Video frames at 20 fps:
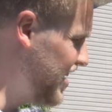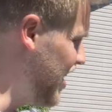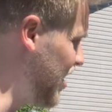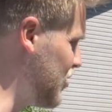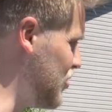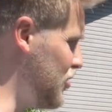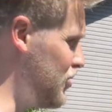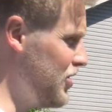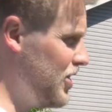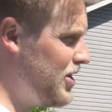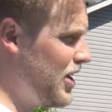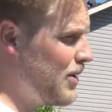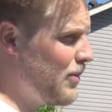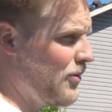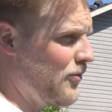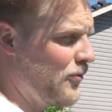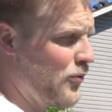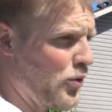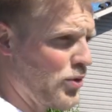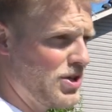It'll only take
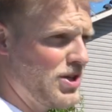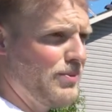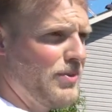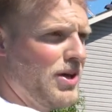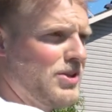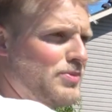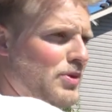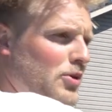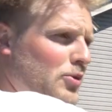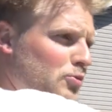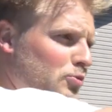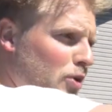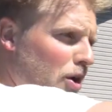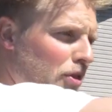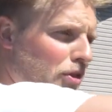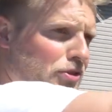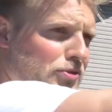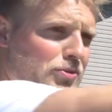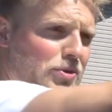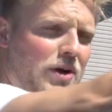about 14 minutes, but we'll
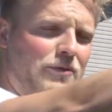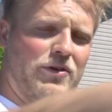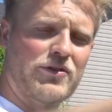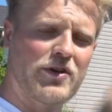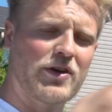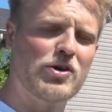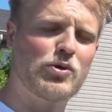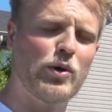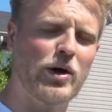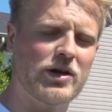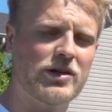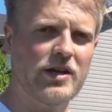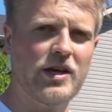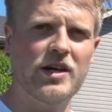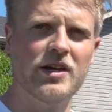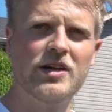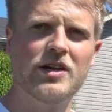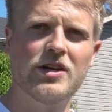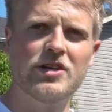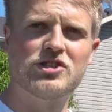run through everything
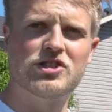quickly